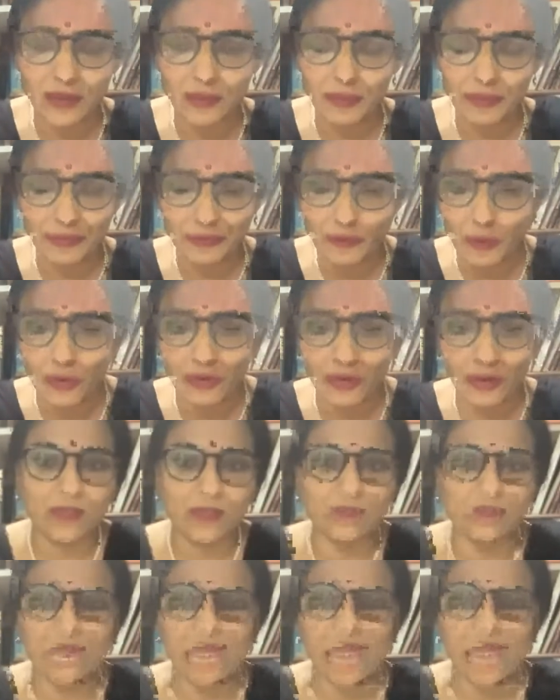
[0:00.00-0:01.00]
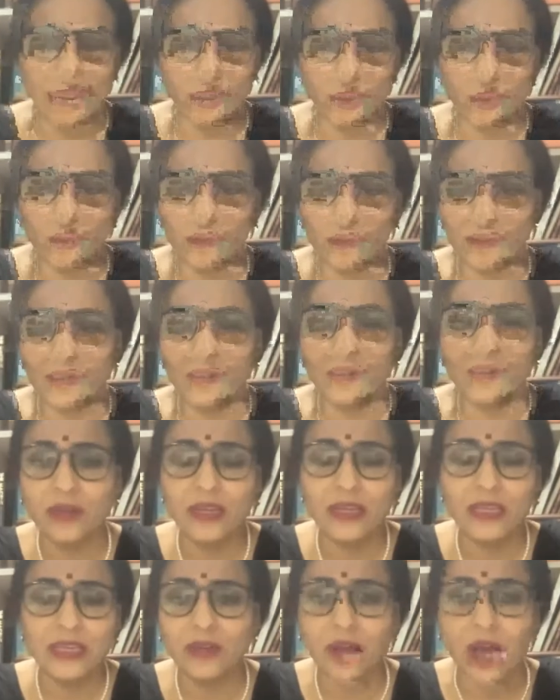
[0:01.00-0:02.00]
before we hand over,
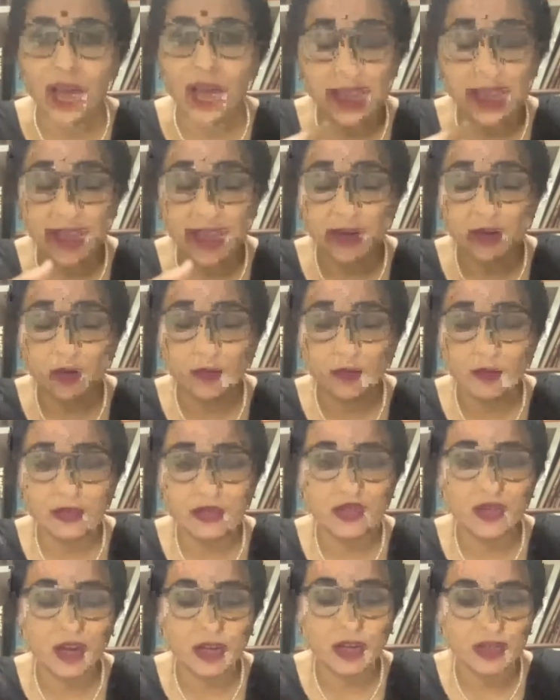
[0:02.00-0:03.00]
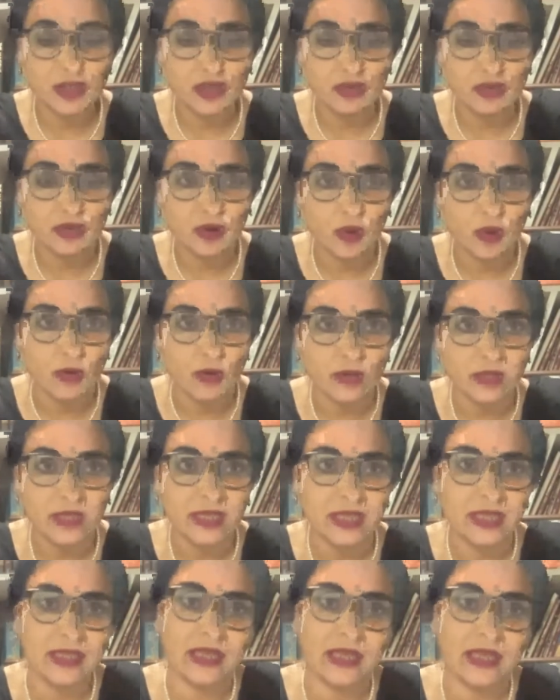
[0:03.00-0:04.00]
I hand over the charge to the
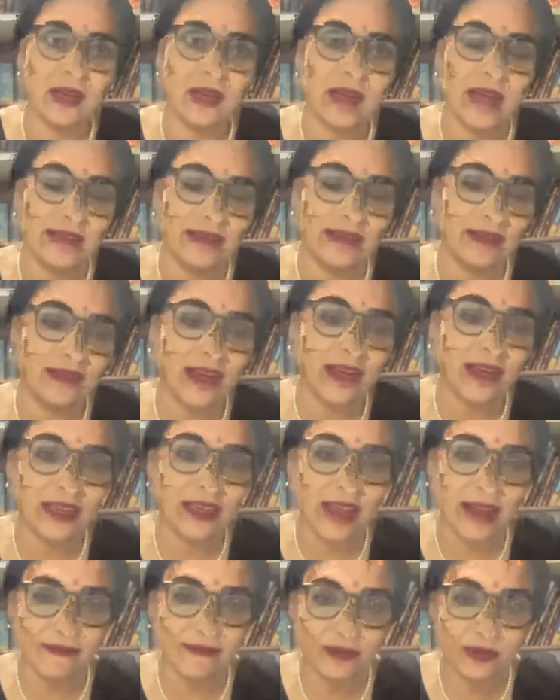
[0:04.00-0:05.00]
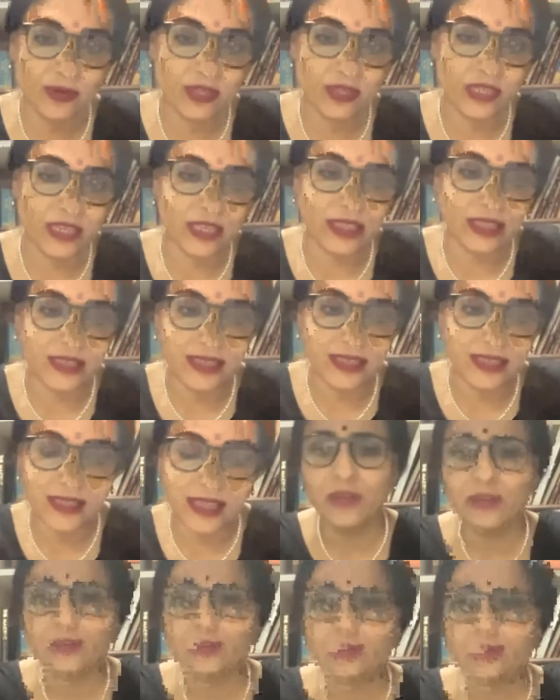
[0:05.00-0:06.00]
hosts. I think I have to say this,
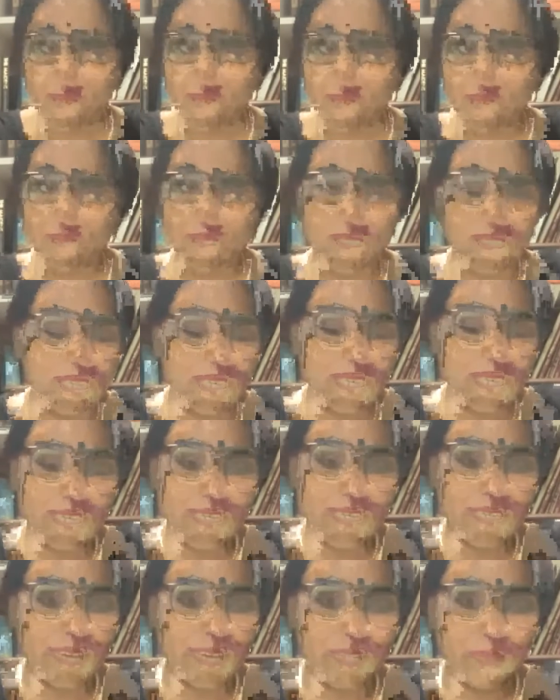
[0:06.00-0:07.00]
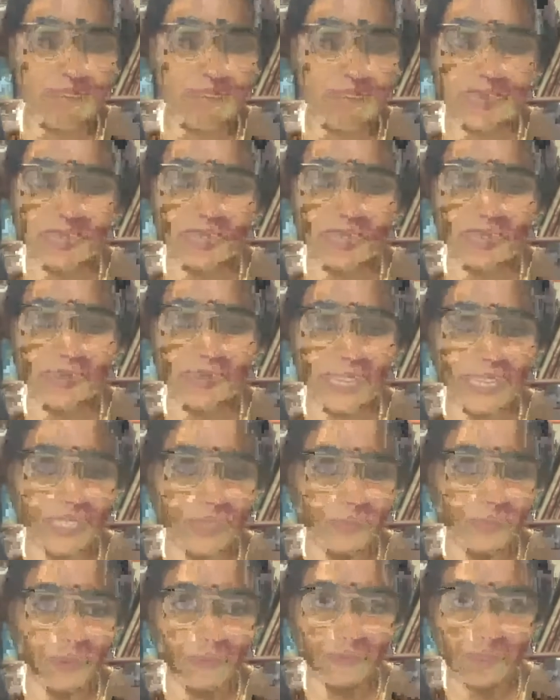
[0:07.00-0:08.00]
that it has been a
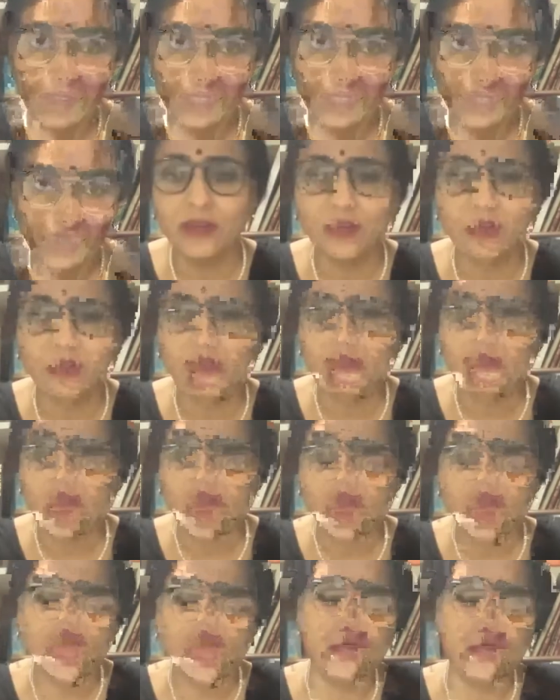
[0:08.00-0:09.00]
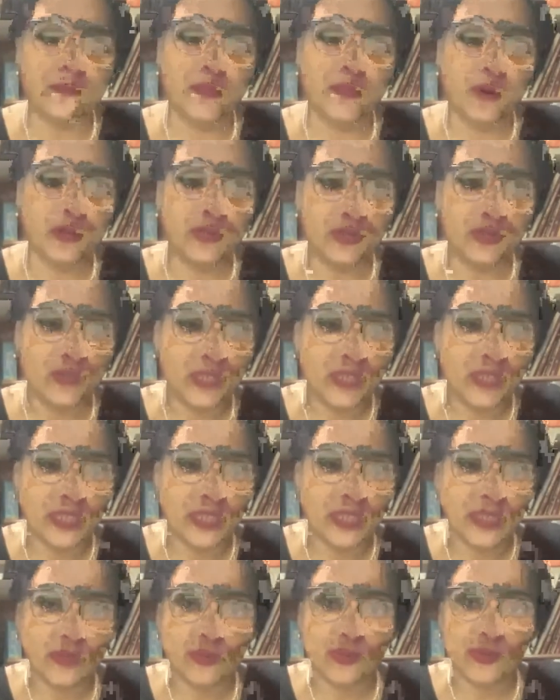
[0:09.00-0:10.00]
great privilege to be given this
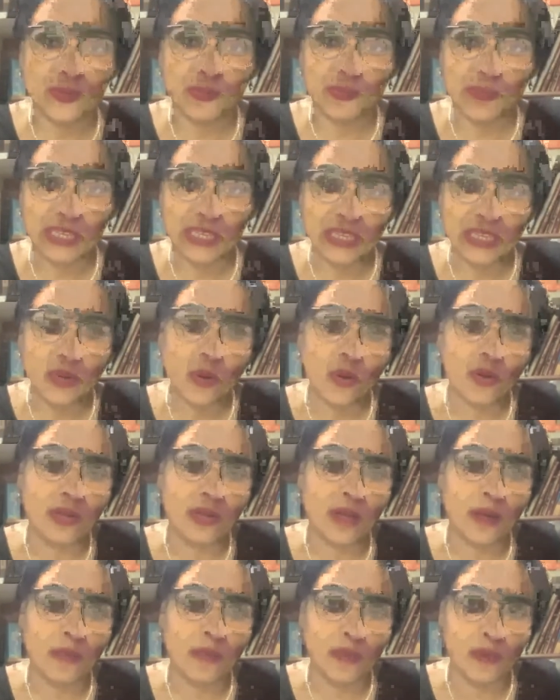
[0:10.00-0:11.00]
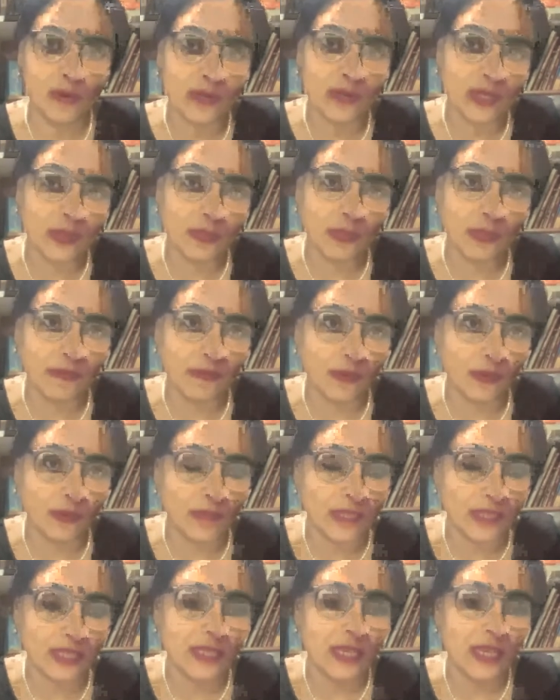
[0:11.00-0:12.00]
opportunity to speak on our books before
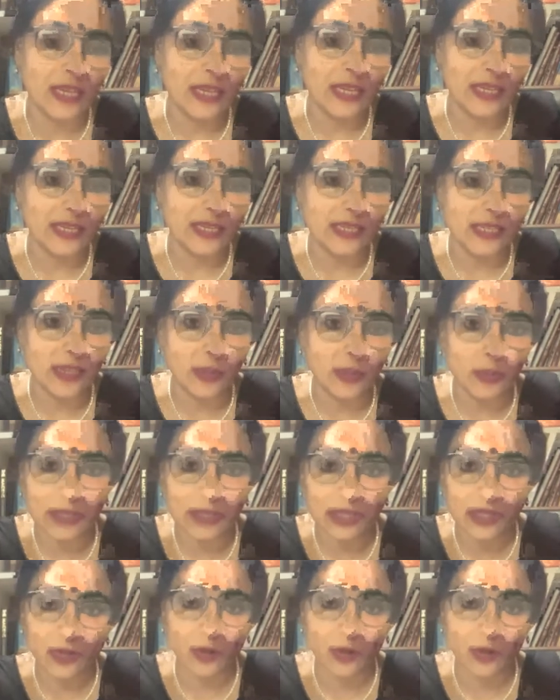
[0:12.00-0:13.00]
this distinguished